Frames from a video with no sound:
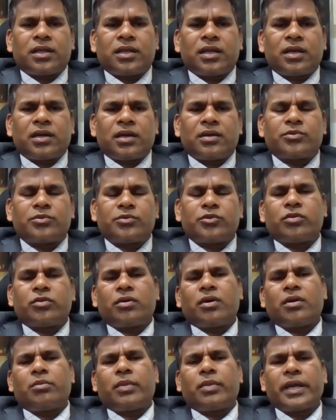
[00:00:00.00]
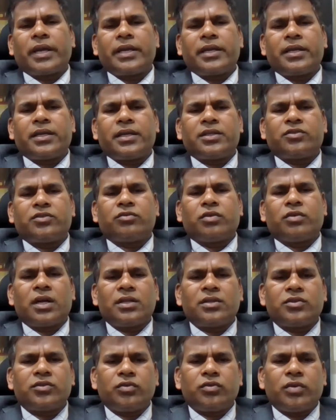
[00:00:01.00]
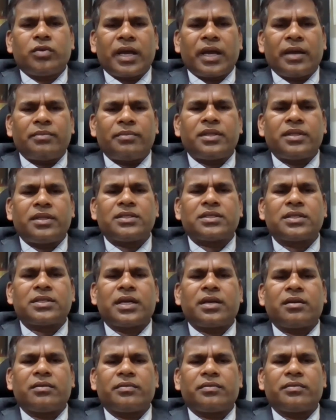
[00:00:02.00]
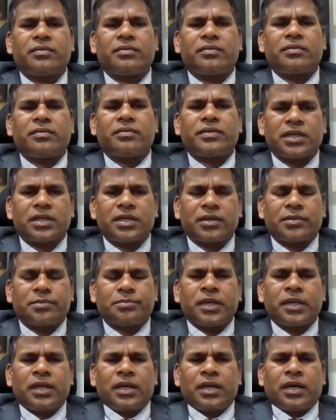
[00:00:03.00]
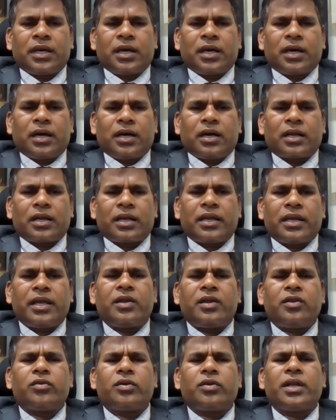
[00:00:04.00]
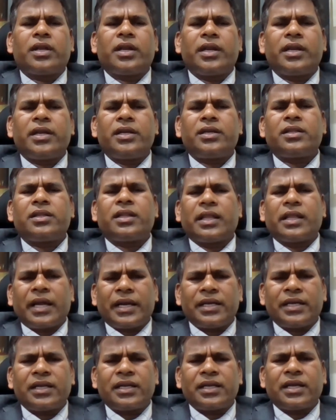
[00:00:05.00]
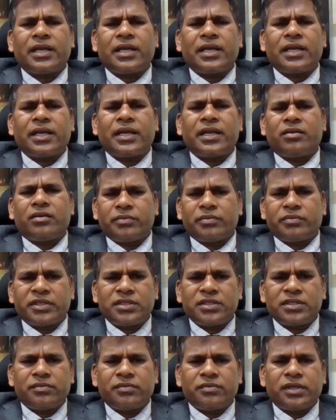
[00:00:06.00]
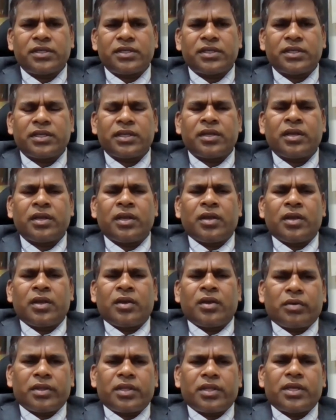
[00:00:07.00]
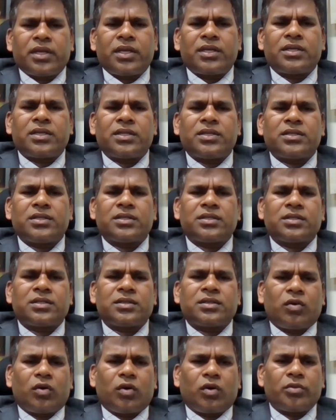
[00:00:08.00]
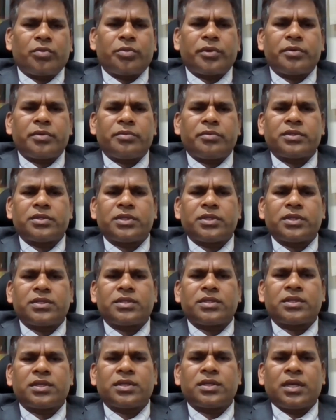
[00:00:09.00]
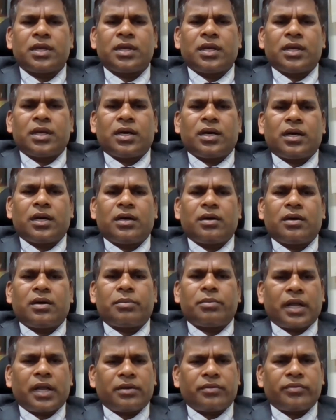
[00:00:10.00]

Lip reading: thing comes to our mind is once you have this kind of a setup, can you create that kind of a visibility, whether it is on-premises